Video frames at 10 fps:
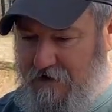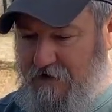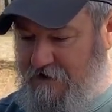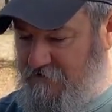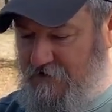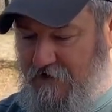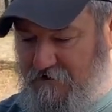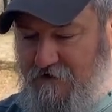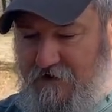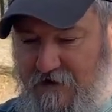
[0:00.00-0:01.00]
it, it,
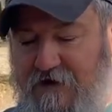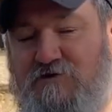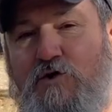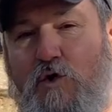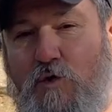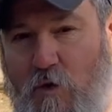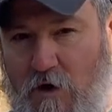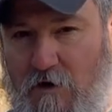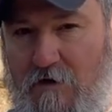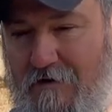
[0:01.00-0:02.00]
it's going to
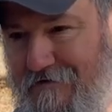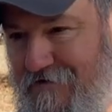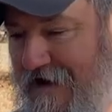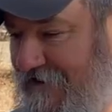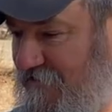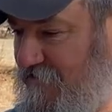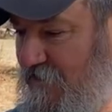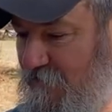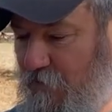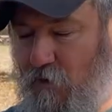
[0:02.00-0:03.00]
work. That's the
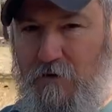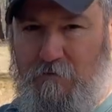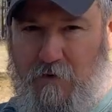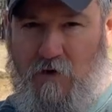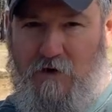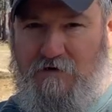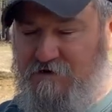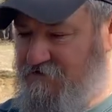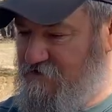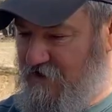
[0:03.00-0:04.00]
important part.
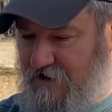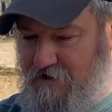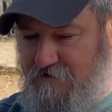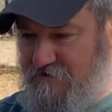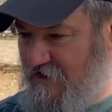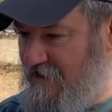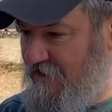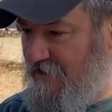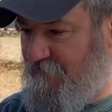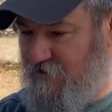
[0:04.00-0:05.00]
Just set it, set it
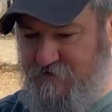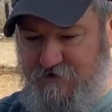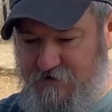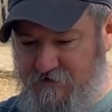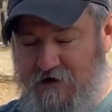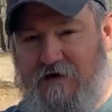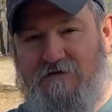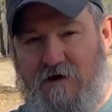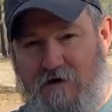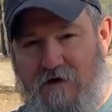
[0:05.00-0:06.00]
up for success,
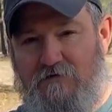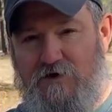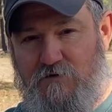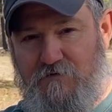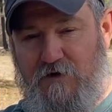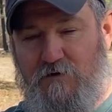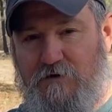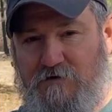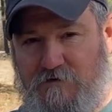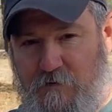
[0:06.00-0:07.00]
however you feel
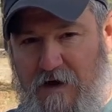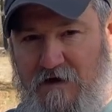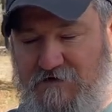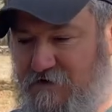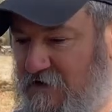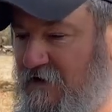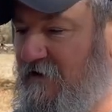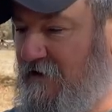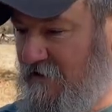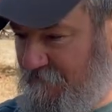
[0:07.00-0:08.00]
is the best,
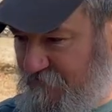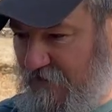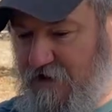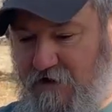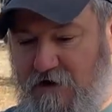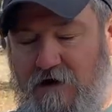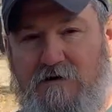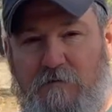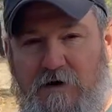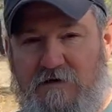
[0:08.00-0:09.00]
and then let
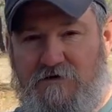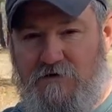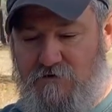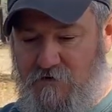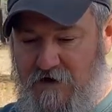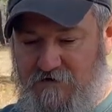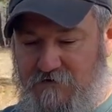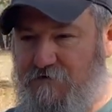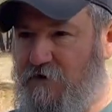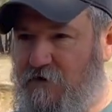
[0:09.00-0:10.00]
the bees do the rest.
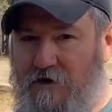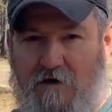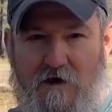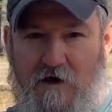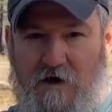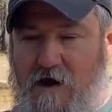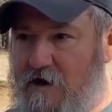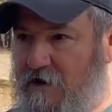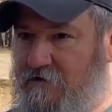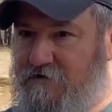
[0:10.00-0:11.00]
If you're in an, an
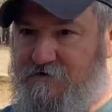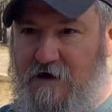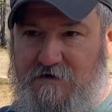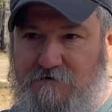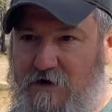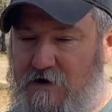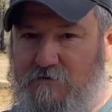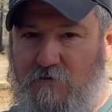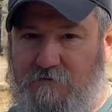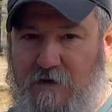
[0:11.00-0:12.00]
area that's
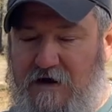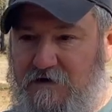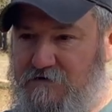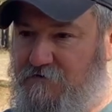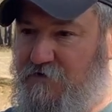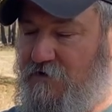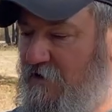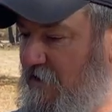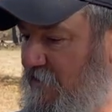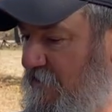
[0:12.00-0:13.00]
saturated with bees, if you're
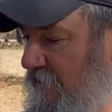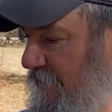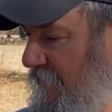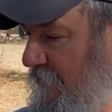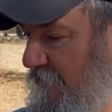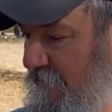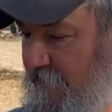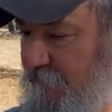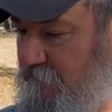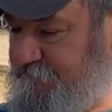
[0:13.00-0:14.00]
in
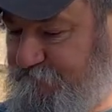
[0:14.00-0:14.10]
um,